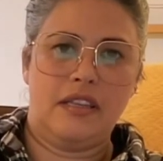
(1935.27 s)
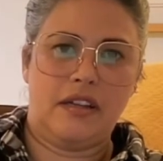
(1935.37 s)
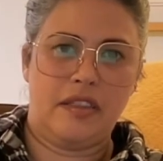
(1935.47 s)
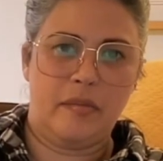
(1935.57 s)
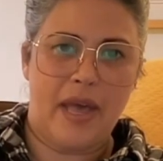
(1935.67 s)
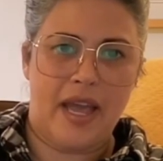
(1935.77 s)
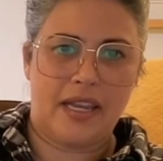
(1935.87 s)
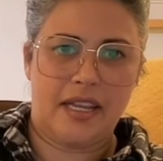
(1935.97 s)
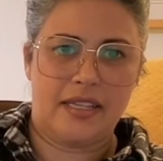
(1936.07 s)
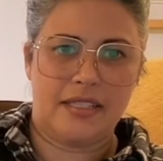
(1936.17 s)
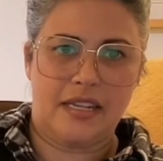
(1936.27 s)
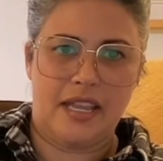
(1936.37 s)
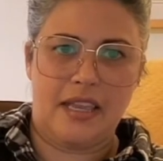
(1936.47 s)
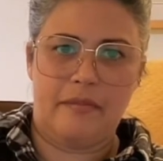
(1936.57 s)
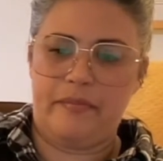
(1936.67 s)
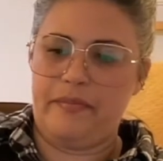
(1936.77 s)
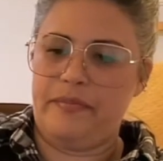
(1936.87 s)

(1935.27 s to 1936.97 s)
then on the back it has the name.